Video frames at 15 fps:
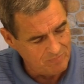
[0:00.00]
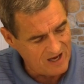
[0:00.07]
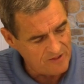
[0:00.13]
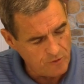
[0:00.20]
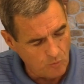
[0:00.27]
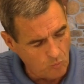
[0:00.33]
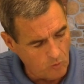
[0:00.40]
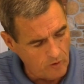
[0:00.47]
by
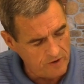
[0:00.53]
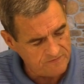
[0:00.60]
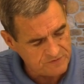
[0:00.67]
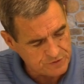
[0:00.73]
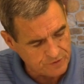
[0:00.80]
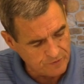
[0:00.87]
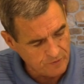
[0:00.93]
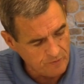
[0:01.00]
the word of
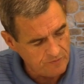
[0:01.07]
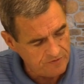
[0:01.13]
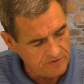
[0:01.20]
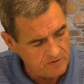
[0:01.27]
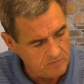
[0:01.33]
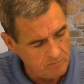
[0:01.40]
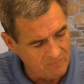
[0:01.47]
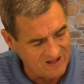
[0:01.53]
truth,
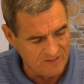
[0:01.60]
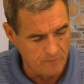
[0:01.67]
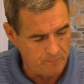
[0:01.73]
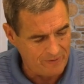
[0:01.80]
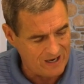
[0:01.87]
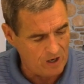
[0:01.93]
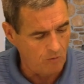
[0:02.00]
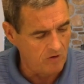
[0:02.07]
by the
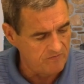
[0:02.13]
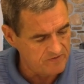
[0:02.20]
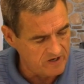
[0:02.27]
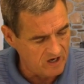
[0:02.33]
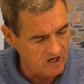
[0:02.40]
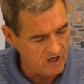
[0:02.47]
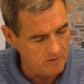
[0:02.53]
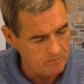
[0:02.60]
power of
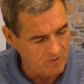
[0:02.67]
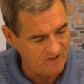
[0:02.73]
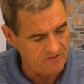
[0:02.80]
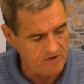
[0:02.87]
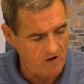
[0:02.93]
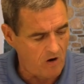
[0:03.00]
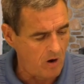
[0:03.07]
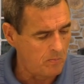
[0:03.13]
God, by
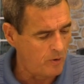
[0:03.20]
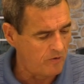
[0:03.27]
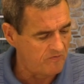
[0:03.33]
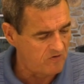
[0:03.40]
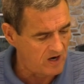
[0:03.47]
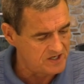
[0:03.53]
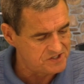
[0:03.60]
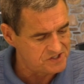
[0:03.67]
the armor
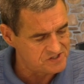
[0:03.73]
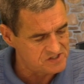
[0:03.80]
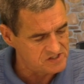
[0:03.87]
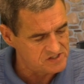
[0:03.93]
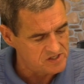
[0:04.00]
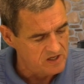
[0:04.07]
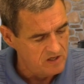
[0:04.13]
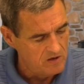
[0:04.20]
of
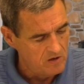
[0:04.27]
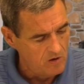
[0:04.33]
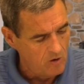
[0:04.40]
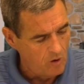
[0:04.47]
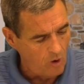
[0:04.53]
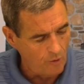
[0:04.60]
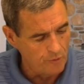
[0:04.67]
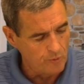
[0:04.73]
righteousness,
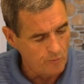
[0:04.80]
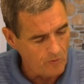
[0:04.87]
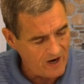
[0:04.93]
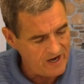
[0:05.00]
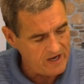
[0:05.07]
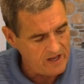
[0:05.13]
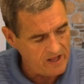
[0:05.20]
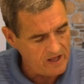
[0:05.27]
on the
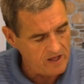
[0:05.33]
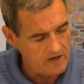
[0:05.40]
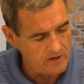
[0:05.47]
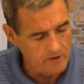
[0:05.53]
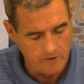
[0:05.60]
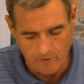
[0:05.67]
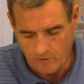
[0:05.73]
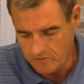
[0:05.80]
right
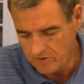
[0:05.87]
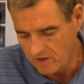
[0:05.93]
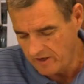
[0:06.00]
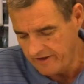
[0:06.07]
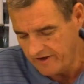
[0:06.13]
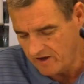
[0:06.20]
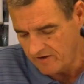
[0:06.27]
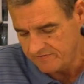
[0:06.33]
hand and on the
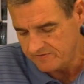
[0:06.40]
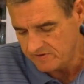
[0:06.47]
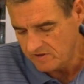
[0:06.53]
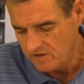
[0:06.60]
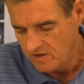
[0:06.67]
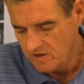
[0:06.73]
left.